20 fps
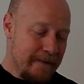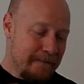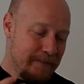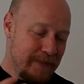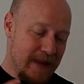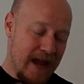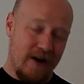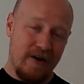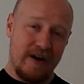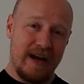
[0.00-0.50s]

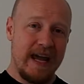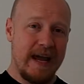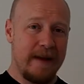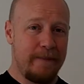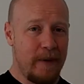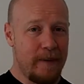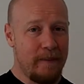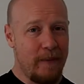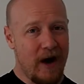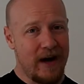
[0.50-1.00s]
Now
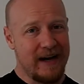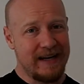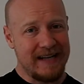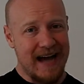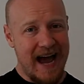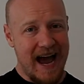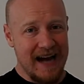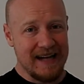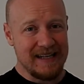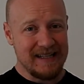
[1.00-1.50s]
keep in mind,
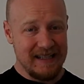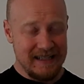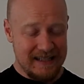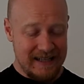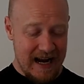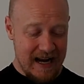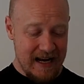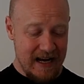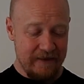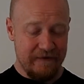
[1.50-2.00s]
axle
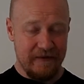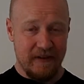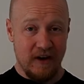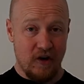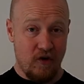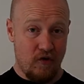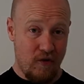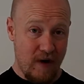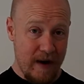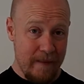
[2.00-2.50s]
deadlift, the
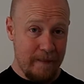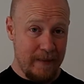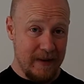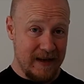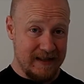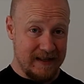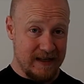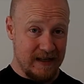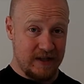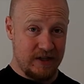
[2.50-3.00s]
grip
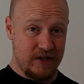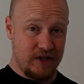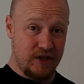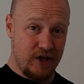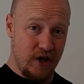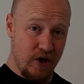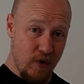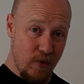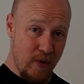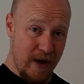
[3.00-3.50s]
is a
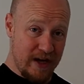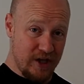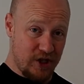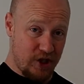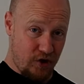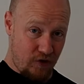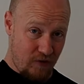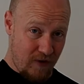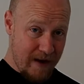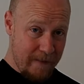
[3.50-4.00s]

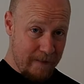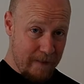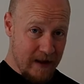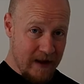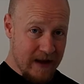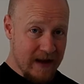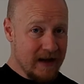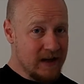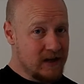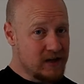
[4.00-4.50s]
2-inch grip.
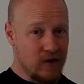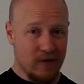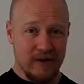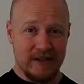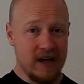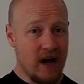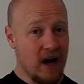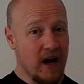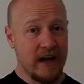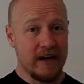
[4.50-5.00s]
So it's
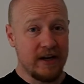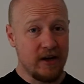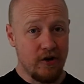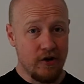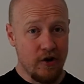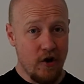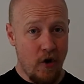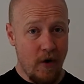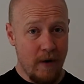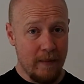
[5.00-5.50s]
not like your
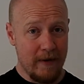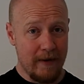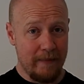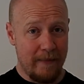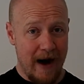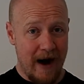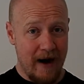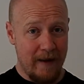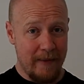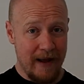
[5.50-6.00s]
normal
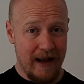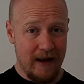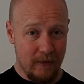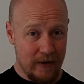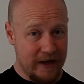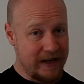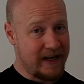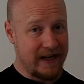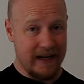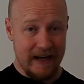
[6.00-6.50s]
barbell
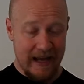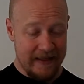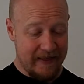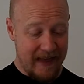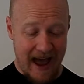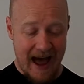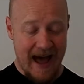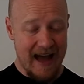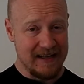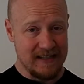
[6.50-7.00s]
where you can get the
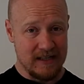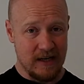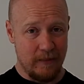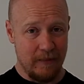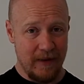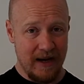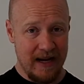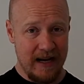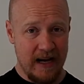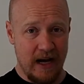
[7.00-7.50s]
hands
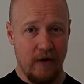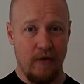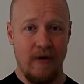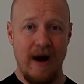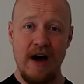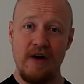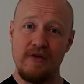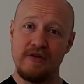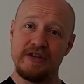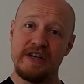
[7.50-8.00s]
completely
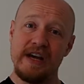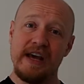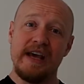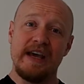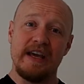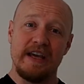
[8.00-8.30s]
around.